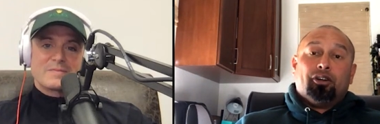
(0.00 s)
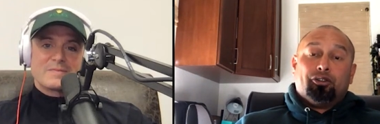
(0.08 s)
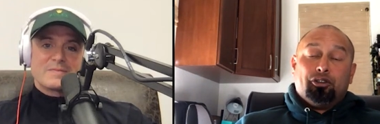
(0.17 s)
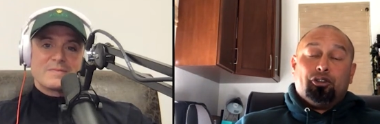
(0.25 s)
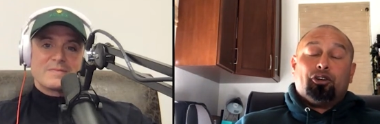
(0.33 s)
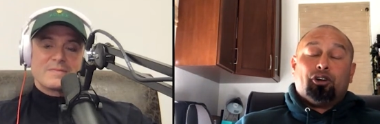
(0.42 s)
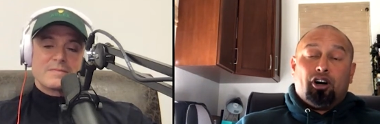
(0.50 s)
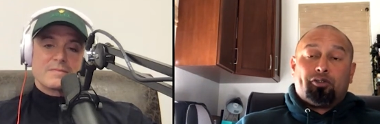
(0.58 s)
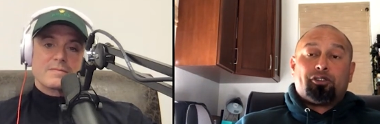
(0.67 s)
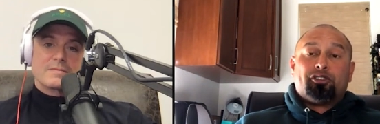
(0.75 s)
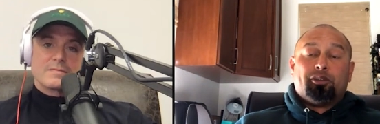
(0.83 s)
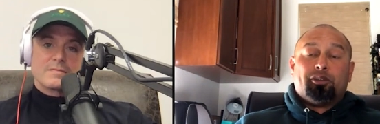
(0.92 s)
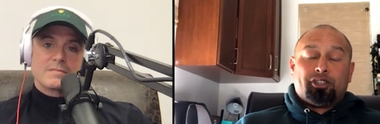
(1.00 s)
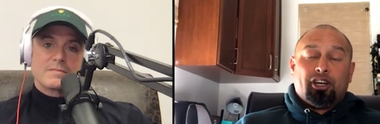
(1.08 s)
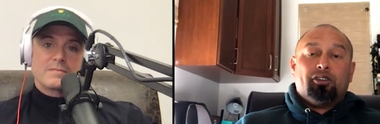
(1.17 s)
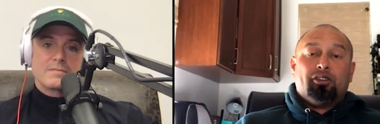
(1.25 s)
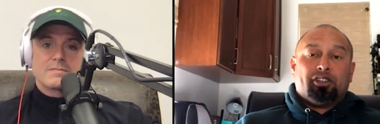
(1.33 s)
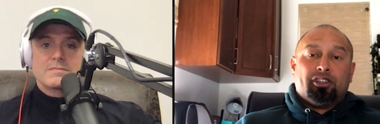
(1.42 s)
Speaker 1: know, to the golfers
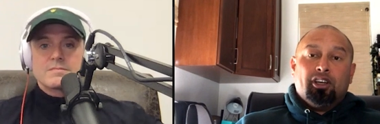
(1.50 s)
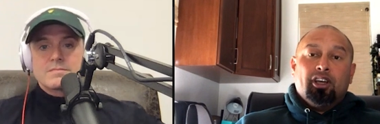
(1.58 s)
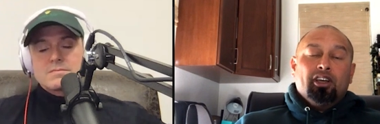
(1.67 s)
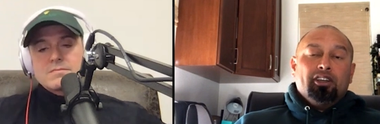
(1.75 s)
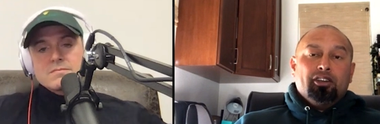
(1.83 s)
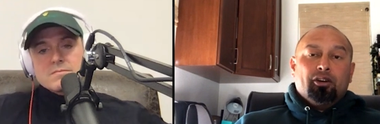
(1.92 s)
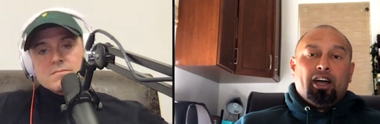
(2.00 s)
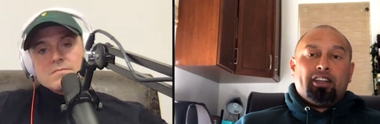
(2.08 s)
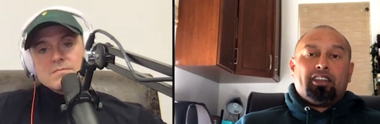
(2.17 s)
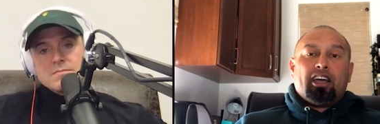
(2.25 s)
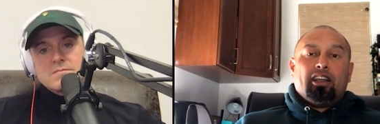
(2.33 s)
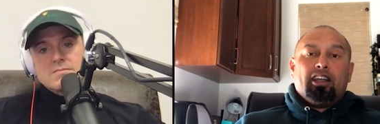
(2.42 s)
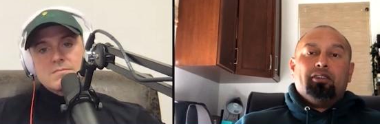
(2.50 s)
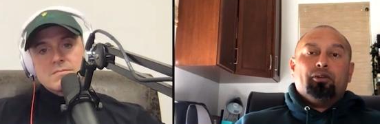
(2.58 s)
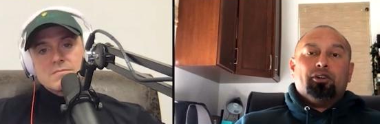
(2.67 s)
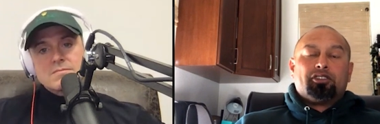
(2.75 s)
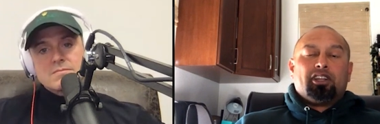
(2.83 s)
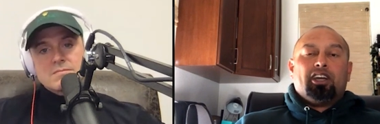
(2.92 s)
themselves. And, you know, at that
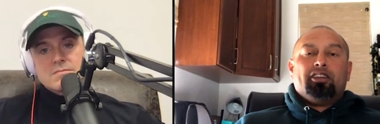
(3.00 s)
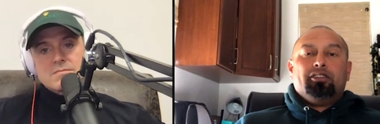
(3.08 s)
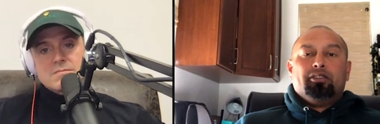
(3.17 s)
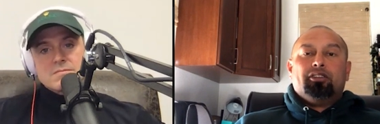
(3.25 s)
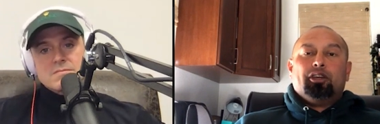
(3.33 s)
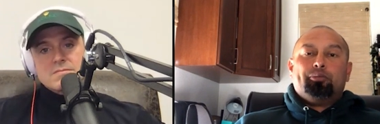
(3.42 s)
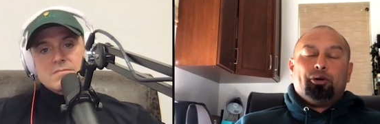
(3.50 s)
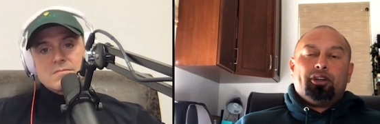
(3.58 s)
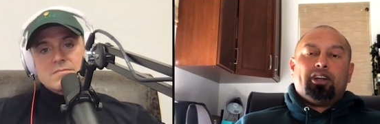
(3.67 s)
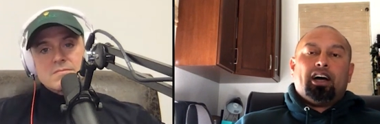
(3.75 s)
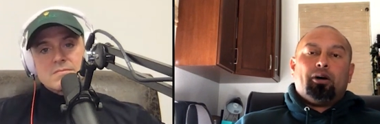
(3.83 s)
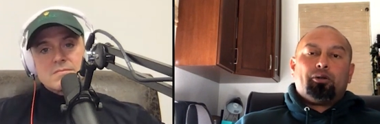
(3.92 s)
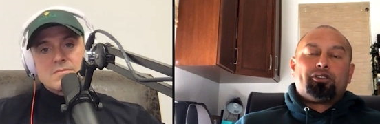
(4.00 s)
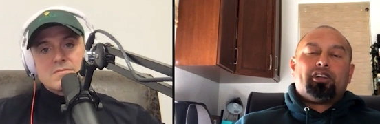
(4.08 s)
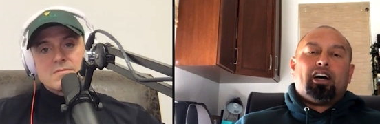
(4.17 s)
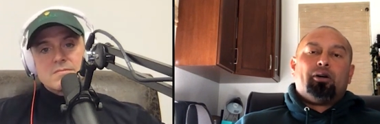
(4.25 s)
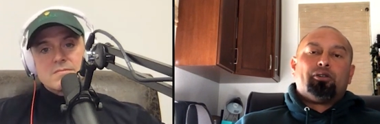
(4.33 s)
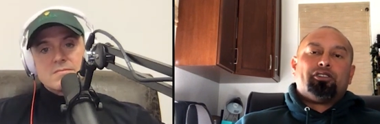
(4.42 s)
level, it's like you, they put in hours and
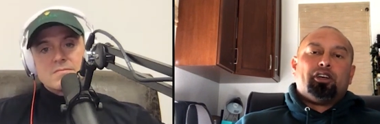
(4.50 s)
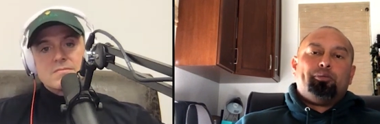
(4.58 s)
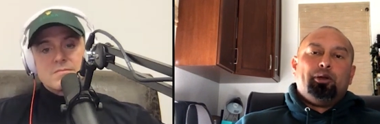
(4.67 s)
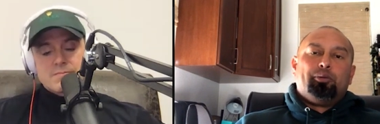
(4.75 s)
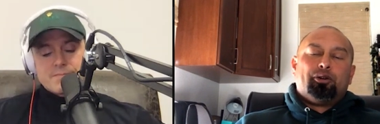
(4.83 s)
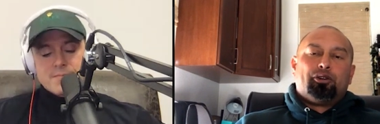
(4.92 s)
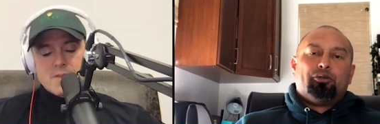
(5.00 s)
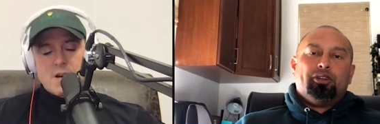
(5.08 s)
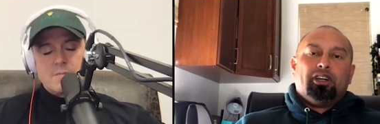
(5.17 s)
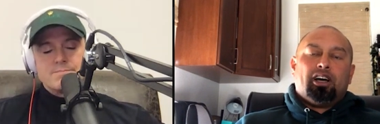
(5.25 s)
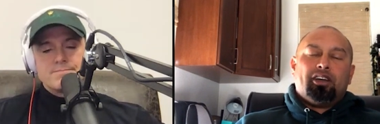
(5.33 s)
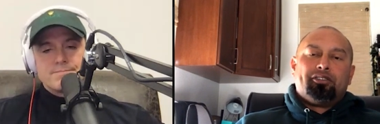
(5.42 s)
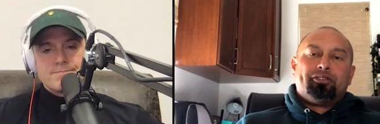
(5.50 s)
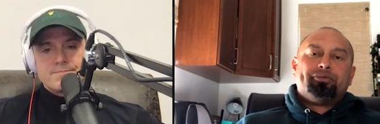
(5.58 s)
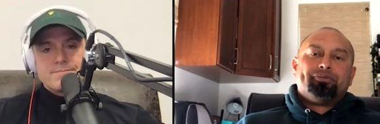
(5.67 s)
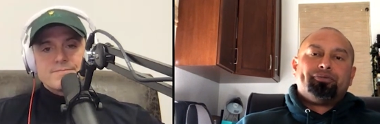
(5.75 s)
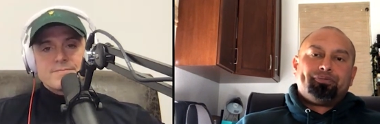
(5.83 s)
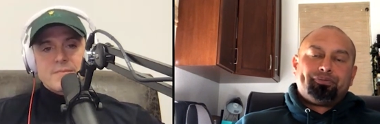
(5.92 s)
hours that people don't realize.
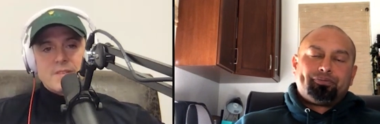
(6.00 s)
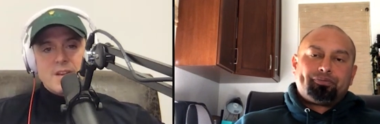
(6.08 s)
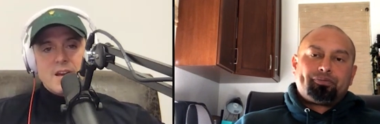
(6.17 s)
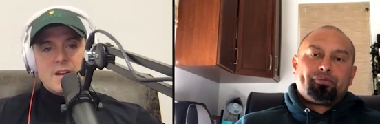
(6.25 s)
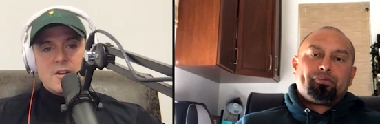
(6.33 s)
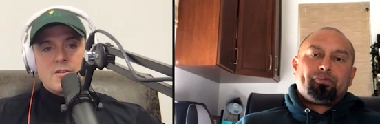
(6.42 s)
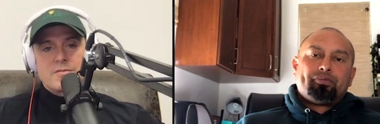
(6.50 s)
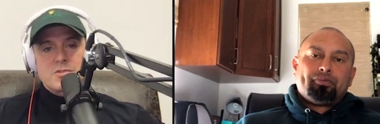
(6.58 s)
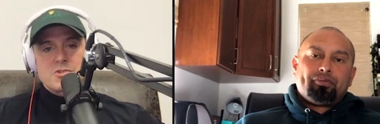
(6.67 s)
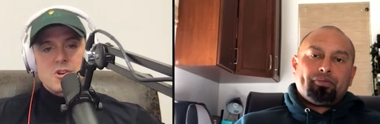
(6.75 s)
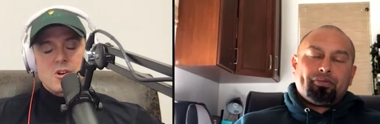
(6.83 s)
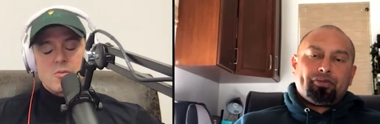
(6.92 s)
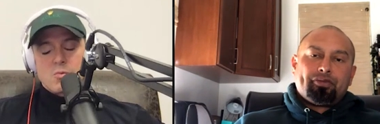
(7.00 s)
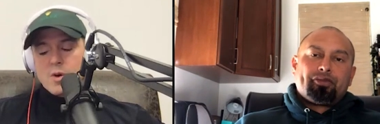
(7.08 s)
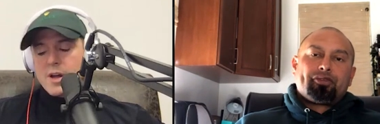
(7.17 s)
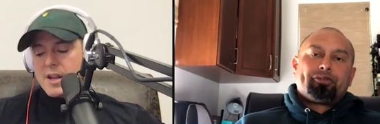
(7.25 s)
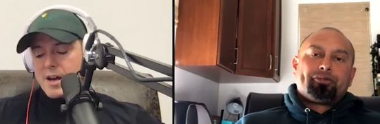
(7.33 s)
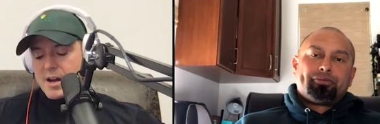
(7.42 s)
Speaker 2: Yeah, no, for sure.
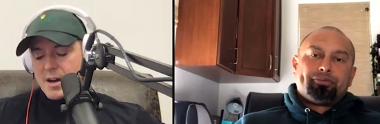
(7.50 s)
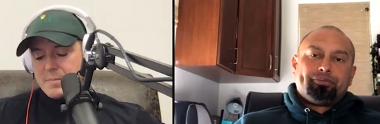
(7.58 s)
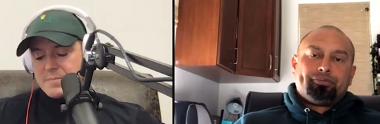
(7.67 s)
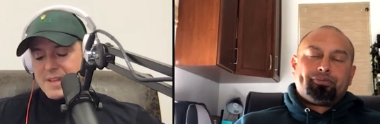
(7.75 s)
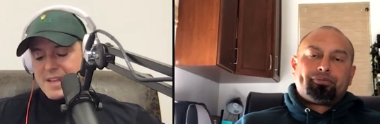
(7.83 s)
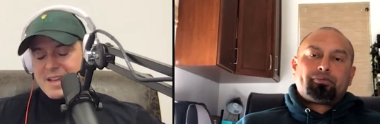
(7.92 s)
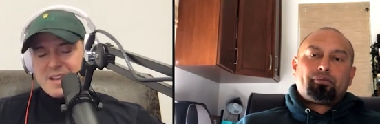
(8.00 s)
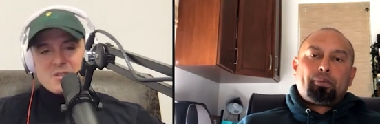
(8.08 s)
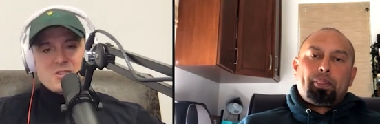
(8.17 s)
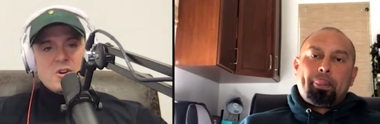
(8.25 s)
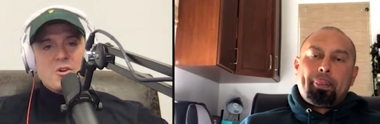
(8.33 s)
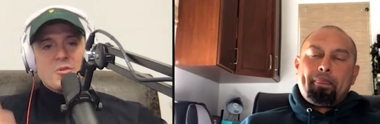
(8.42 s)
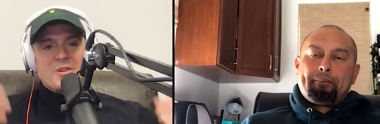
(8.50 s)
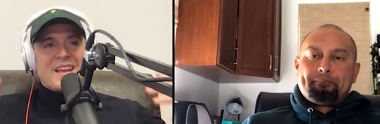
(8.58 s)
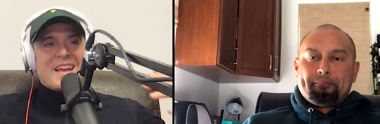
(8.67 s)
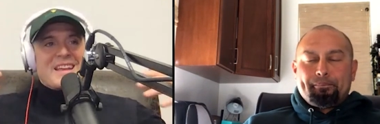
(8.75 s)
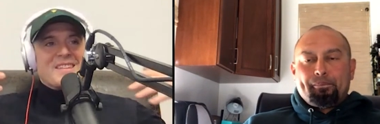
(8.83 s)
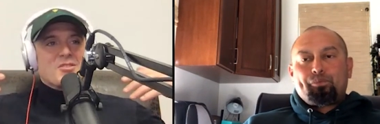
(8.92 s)
What, um, so
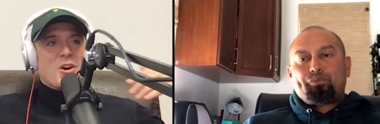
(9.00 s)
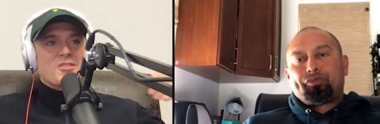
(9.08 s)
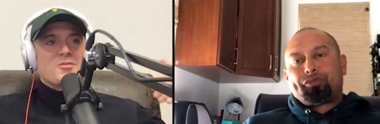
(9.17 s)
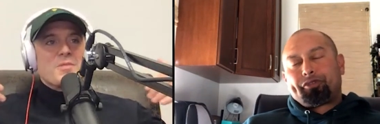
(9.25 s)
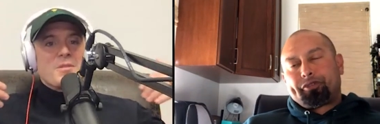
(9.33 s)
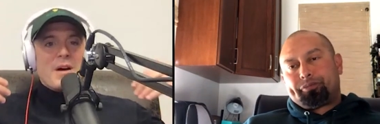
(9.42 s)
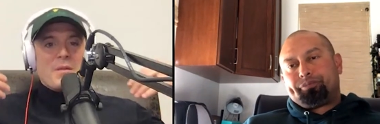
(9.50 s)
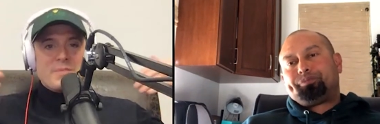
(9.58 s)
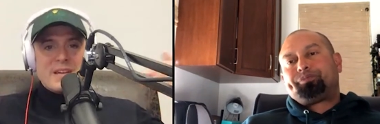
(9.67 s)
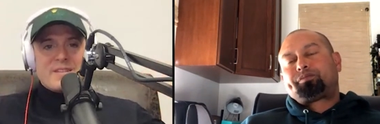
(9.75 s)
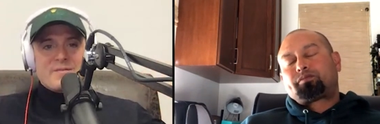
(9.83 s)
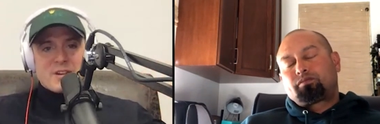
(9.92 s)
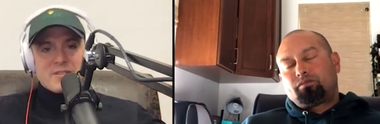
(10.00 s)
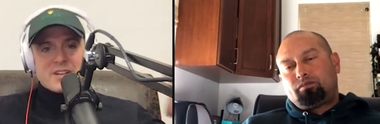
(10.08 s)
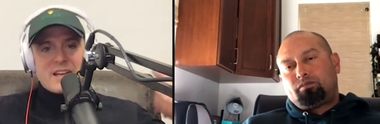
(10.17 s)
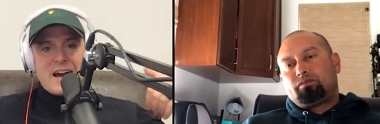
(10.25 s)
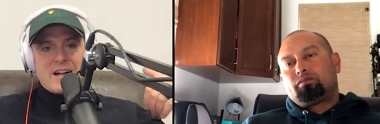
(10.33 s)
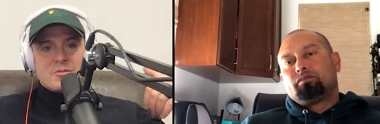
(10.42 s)
talk to me about being in front of a
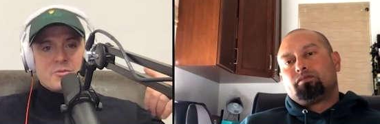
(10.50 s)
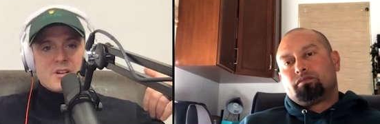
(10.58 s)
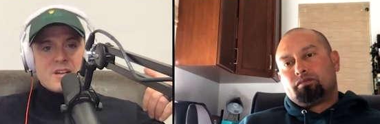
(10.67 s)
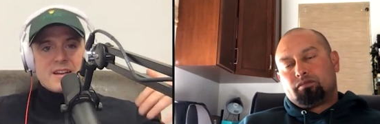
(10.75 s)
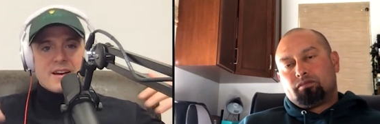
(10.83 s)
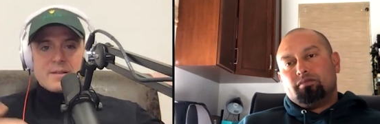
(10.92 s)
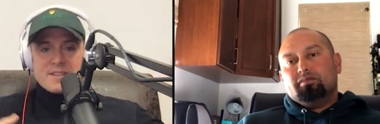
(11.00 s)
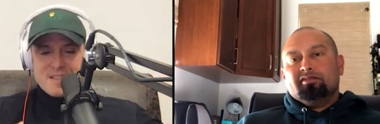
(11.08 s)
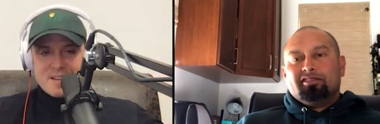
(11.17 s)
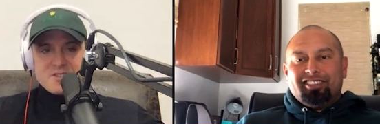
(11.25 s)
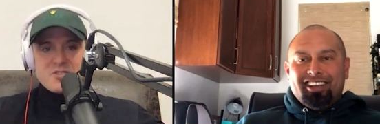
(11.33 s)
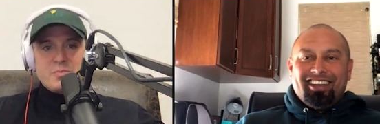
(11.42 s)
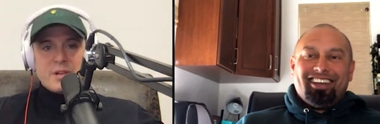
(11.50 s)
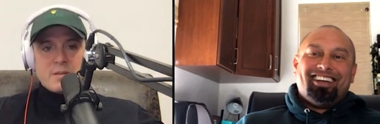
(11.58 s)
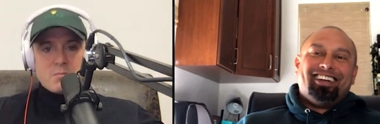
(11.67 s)
gallery. Uh, it sounds like you played in